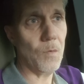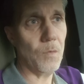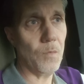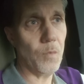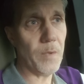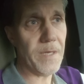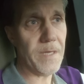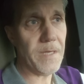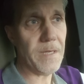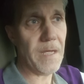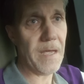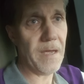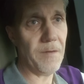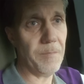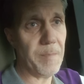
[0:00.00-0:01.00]
We
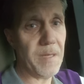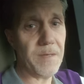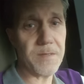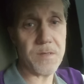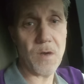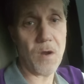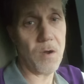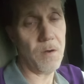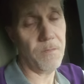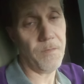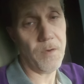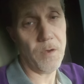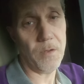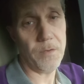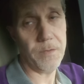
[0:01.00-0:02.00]
have, it's not our
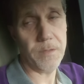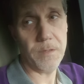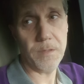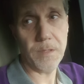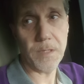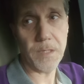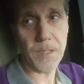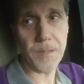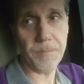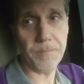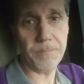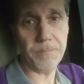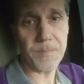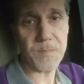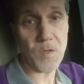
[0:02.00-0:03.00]
fault.
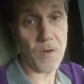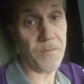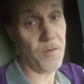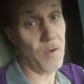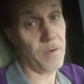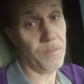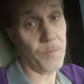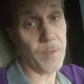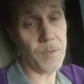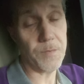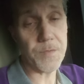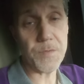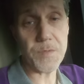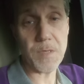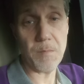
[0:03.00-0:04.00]
Um, it's our fault if we don't
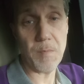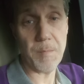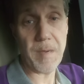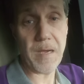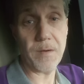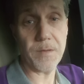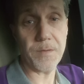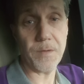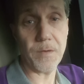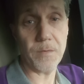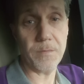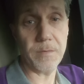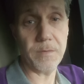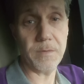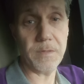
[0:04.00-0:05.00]
do something about it, though.
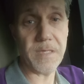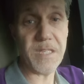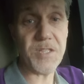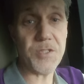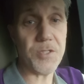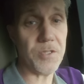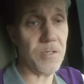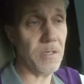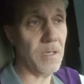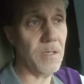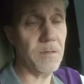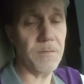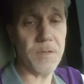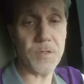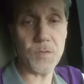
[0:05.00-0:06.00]
Each
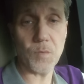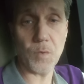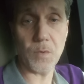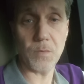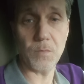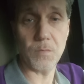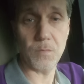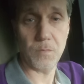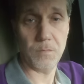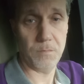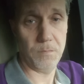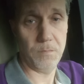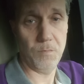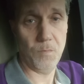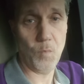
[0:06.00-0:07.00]
individual
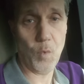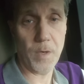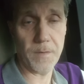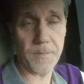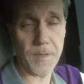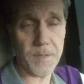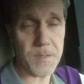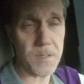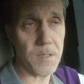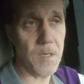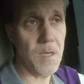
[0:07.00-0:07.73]
one of us.